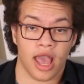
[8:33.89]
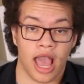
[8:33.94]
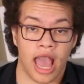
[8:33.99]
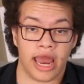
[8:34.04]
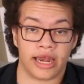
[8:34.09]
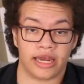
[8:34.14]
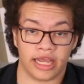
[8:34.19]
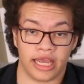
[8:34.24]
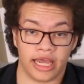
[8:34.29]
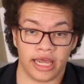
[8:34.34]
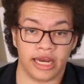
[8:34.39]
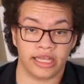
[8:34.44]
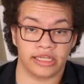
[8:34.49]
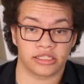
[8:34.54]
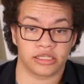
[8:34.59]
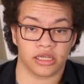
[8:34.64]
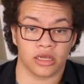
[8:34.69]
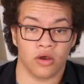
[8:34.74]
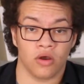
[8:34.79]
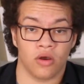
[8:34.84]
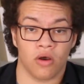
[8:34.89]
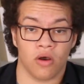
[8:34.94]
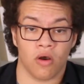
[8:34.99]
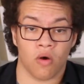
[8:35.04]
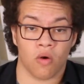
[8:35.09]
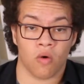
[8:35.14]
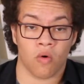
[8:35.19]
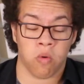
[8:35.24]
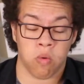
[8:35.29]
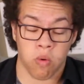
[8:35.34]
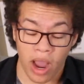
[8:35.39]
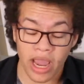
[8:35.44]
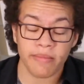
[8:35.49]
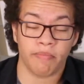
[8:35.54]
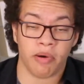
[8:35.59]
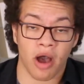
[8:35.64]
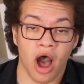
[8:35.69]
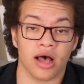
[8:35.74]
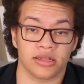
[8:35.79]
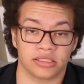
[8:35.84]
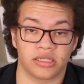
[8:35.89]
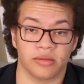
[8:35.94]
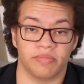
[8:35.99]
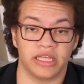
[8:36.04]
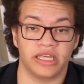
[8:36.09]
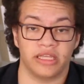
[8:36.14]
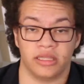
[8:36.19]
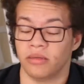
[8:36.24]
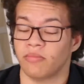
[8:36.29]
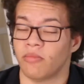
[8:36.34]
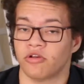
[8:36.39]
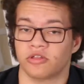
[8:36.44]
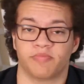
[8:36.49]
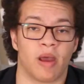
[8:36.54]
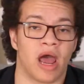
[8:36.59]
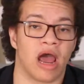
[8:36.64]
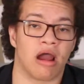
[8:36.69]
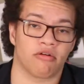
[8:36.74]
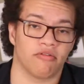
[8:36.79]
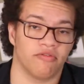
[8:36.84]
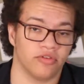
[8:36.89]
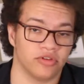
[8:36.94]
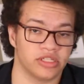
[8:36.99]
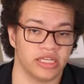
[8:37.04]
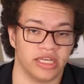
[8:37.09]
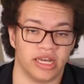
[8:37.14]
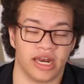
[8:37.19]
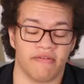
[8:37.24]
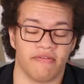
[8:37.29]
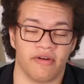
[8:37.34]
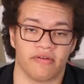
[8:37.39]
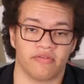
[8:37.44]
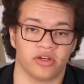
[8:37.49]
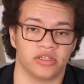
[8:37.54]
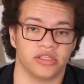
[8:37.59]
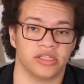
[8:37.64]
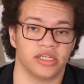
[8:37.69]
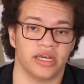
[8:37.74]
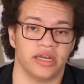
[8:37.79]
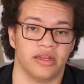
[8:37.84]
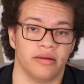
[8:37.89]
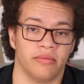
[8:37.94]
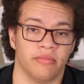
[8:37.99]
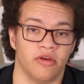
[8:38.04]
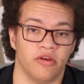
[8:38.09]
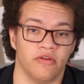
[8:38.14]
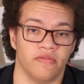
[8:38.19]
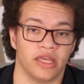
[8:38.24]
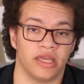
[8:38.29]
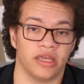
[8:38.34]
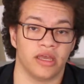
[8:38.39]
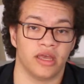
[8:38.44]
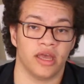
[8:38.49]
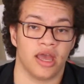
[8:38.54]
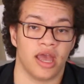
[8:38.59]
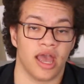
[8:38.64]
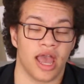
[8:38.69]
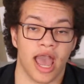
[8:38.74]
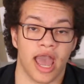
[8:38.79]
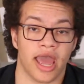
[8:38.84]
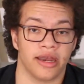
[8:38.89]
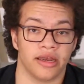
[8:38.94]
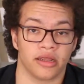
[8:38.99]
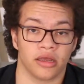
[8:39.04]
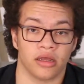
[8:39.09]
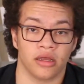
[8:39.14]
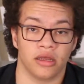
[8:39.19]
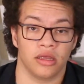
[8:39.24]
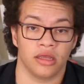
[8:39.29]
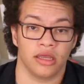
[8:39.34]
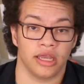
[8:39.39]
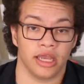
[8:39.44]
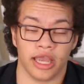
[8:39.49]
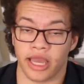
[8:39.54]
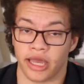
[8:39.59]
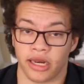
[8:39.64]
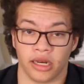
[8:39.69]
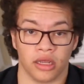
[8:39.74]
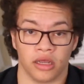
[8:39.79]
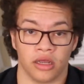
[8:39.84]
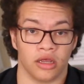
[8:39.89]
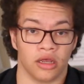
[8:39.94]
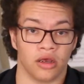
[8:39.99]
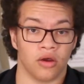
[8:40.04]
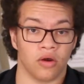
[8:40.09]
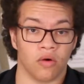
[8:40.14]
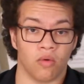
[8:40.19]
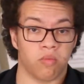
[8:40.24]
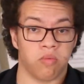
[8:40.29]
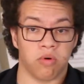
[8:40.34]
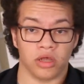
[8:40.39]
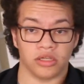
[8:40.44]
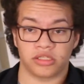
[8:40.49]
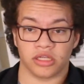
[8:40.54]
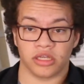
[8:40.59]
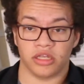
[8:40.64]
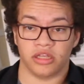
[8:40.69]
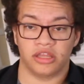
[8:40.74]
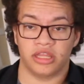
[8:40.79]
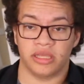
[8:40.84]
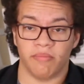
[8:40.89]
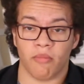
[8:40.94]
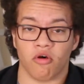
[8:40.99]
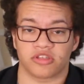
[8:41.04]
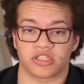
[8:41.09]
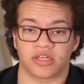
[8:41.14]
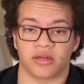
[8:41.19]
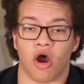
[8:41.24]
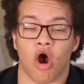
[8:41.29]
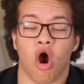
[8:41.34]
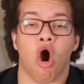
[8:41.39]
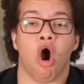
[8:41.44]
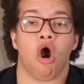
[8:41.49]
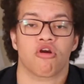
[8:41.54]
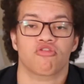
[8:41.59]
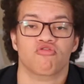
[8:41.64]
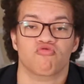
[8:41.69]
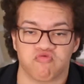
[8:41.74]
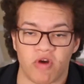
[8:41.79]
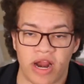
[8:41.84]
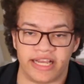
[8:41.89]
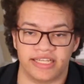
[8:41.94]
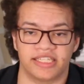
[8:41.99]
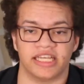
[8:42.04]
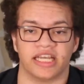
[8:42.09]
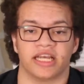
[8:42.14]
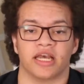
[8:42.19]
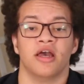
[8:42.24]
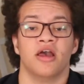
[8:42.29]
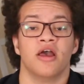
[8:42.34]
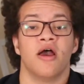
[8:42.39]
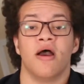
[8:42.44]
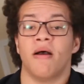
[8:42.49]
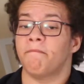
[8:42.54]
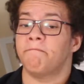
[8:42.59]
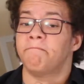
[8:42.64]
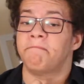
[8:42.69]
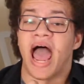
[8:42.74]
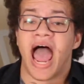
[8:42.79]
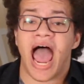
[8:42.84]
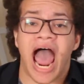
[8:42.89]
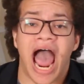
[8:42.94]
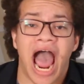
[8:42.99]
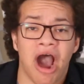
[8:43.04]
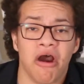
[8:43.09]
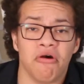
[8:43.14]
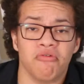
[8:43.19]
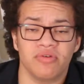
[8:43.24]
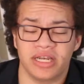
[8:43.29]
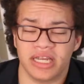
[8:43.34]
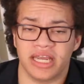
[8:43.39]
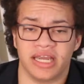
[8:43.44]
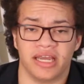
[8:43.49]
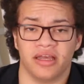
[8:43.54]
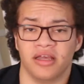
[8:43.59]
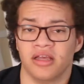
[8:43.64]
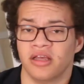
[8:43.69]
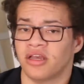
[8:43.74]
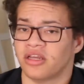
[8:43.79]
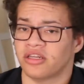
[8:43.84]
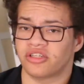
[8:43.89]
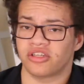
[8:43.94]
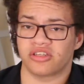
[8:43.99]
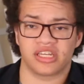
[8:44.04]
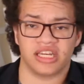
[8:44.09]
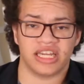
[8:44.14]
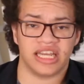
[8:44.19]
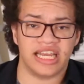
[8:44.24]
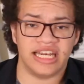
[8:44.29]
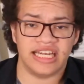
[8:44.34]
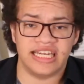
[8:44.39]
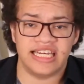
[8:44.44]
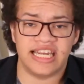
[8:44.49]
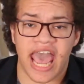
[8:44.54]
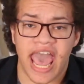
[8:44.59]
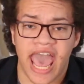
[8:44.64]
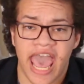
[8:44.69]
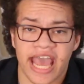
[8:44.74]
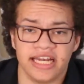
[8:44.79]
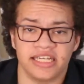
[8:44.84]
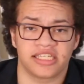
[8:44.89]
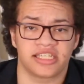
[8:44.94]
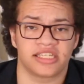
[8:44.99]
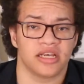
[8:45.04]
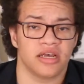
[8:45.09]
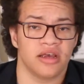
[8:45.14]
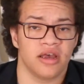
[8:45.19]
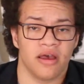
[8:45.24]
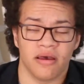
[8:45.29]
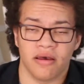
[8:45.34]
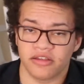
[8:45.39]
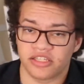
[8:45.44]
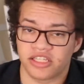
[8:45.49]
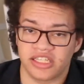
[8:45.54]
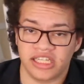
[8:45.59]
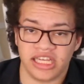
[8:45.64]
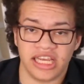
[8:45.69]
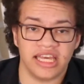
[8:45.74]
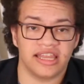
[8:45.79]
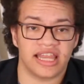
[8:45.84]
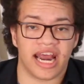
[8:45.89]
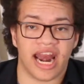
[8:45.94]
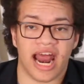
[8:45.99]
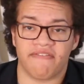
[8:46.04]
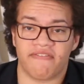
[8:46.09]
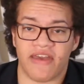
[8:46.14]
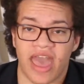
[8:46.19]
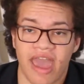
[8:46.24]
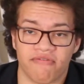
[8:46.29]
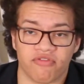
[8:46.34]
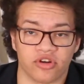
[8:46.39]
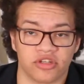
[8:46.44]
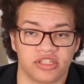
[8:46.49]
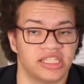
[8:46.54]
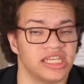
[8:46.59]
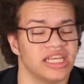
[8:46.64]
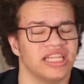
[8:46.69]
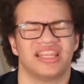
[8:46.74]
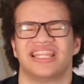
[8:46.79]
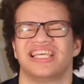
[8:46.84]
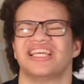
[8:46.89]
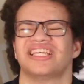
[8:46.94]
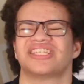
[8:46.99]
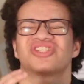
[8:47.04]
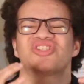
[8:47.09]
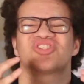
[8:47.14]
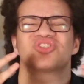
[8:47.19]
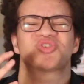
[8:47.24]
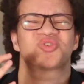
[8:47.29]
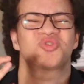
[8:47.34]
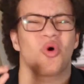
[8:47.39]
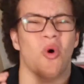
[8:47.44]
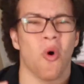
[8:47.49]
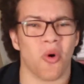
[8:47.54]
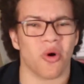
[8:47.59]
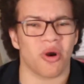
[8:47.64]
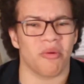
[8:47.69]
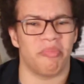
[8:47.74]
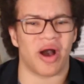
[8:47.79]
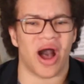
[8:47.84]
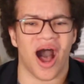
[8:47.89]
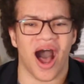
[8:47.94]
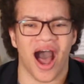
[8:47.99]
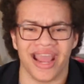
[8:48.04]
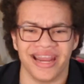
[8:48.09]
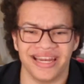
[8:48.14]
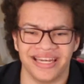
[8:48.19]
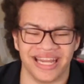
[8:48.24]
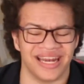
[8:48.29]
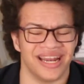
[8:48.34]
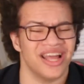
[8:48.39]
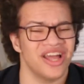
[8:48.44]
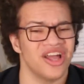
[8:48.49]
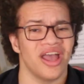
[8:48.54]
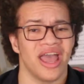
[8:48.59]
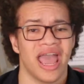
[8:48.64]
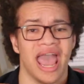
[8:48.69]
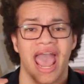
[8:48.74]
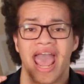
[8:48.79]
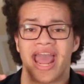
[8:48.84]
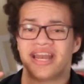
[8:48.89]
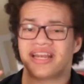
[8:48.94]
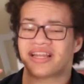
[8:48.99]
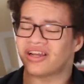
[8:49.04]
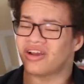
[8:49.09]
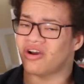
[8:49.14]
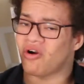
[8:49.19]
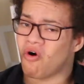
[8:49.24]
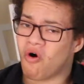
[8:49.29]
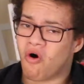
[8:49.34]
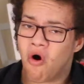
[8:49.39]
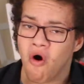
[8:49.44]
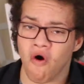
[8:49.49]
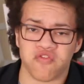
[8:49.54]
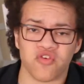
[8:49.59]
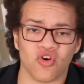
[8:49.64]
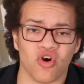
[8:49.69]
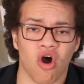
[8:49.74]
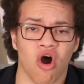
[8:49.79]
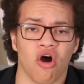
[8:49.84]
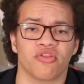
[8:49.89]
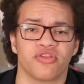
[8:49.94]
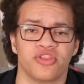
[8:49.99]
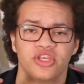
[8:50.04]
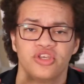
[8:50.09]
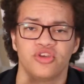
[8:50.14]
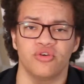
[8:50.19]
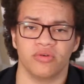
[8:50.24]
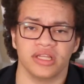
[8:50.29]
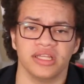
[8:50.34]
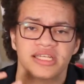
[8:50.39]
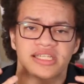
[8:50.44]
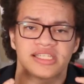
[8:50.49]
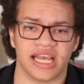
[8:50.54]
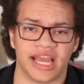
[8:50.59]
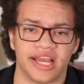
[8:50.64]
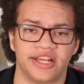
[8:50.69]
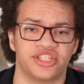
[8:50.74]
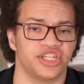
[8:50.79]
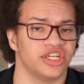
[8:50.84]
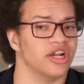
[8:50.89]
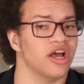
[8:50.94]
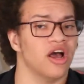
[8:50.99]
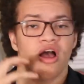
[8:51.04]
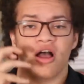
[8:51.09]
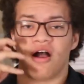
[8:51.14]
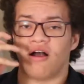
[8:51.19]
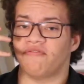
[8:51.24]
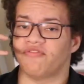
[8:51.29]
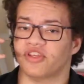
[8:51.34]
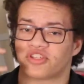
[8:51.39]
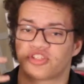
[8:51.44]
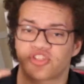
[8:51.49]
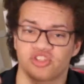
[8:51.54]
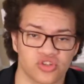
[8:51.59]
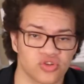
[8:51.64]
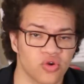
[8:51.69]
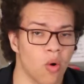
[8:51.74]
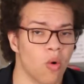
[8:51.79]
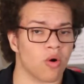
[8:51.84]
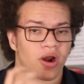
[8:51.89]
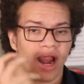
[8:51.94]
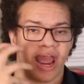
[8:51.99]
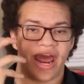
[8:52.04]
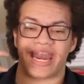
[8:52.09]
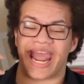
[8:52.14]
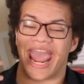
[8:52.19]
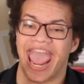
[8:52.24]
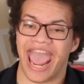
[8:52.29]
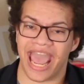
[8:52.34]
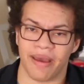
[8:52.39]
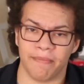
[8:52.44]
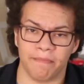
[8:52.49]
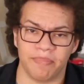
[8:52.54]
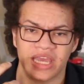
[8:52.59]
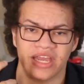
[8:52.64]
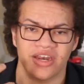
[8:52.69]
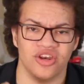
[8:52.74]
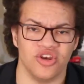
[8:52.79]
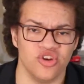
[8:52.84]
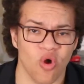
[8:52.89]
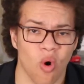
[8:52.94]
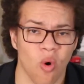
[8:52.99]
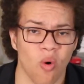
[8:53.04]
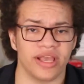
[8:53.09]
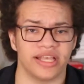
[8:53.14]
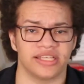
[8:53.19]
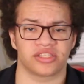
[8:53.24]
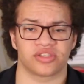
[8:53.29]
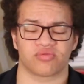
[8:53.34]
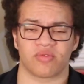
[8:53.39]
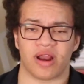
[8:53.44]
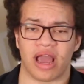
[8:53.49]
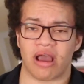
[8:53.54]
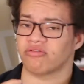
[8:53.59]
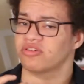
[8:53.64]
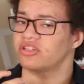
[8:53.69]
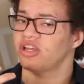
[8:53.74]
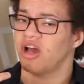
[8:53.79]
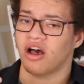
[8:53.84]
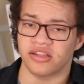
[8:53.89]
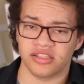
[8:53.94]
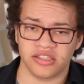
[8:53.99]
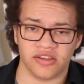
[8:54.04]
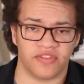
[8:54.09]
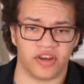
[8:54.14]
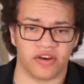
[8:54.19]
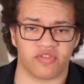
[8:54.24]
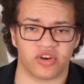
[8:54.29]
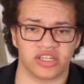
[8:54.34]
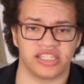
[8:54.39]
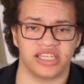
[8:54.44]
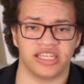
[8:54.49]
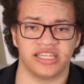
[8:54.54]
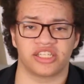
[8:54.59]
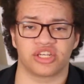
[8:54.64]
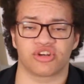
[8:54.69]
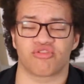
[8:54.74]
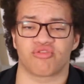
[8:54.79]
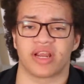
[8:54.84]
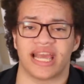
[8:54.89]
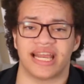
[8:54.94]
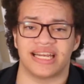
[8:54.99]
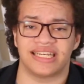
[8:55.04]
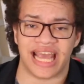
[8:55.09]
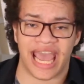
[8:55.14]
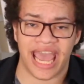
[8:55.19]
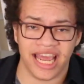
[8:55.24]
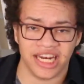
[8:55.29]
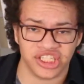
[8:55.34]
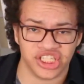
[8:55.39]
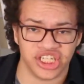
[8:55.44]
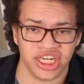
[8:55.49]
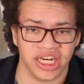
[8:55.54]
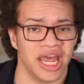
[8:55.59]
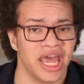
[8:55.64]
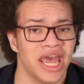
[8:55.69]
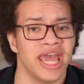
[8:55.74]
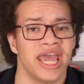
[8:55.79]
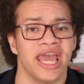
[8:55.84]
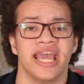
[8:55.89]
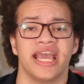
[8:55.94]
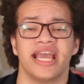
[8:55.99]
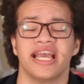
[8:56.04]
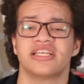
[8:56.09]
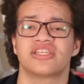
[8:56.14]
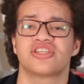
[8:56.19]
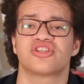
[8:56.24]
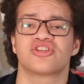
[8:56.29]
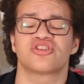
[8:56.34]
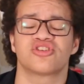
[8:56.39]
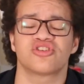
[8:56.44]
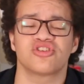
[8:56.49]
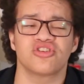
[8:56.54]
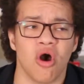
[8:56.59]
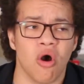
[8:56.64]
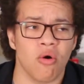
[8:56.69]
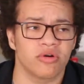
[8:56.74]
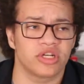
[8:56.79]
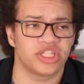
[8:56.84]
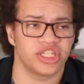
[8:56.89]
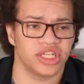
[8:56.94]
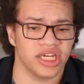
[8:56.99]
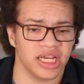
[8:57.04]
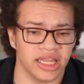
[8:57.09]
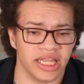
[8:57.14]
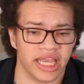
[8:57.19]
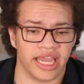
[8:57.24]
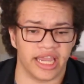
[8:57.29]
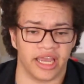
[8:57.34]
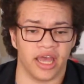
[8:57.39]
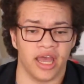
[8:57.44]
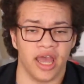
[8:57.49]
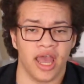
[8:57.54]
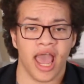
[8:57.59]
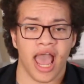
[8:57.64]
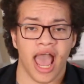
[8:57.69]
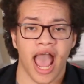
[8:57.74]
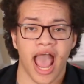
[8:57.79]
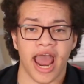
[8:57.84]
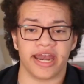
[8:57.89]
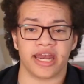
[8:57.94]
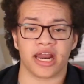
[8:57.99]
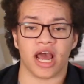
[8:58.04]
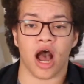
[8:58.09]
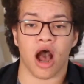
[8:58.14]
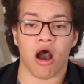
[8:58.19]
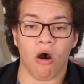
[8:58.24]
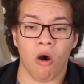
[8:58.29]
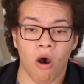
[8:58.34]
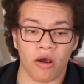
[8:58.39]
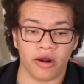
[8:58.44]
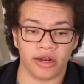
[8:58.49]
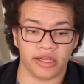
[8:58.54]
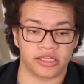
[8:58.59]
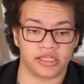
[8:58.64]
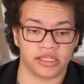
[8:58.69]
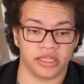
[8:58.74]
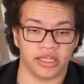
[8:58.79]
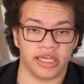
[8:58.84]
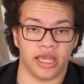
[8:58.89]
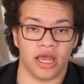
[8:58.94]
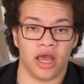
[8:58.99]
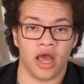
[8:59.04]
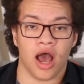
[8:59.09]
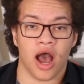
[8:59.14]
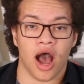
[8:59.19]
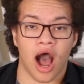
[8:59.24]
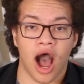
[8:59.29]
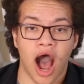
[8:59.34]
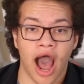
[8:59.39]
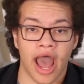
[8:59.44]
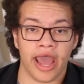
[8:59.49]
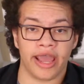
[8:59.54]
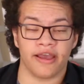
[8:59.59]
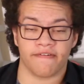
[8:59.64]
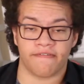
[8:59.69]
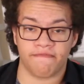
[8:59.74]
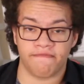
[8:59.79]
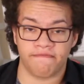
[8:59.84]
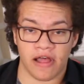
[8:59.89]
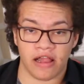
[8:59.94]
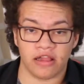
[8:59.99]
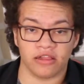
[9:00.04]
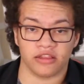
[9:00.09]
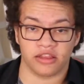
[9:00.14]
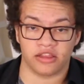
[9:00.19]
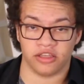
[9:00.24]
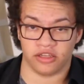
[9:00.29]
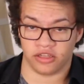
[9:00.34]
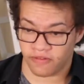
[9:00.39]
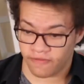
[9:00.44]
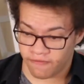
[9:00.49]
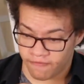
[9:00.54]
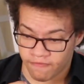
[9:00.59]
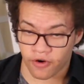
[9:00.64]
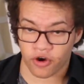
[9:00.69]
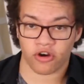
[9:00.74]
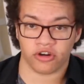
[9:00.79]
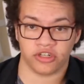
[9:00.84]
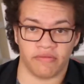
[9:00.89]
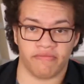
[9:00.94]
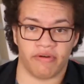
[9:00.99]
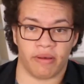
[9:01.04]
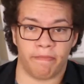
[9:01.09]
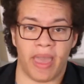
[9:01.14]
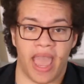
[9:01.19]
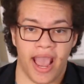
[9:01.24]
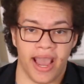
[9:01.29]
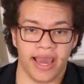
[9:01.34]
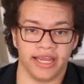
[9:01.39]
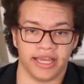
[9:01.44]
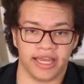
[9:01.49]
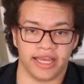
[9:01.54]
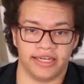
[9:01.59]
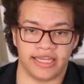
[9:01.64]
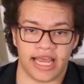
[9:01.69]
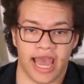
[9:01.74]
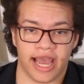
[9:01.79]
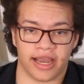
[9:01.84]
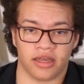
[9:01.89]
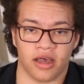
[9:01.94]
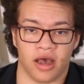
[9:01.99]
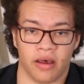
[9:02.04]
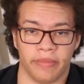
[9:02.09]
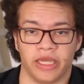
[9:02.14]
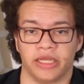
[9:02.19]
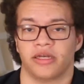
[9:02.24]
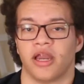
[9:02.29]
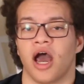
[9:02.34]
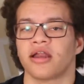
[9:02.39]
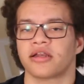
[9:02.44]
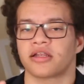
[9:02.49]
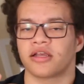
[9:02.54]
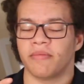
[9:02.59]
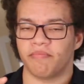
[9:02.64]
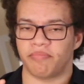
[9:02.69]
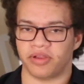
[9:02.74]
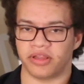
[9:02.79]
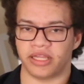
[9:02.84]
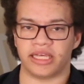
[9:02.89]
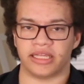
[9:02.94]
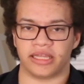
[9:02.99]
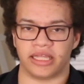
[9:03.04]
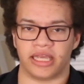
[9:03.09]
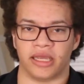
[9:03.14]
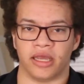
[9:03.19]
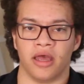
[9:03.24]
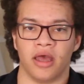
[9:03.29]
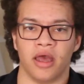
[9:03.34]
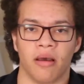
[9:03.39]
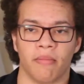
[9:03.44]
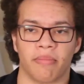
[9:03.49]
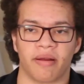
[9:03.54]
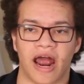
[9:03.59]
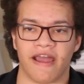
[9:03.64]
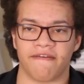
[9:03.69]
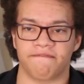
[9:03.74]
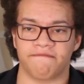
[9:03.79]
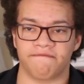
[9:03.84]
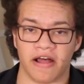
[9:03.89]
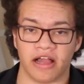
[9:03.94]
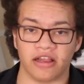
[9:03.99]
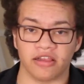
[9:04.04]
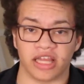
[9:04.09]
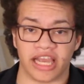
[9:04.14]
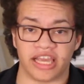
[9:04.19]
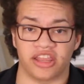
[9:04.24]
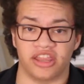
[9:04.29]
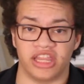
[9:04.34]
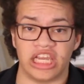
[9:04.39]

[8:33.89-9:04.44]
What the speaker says: and it is quite possibly the most powerful scene I've ever seen in a movie. And it was the most heart-racing, pounding, just intense scene that I've ever seen. The score behind it, and overall the utilization of the score and ambient noise throughout tons of different scenes to create tension is so chilling. And honestly, I felt the verge of a panic attack coming. Not completely, but I felt like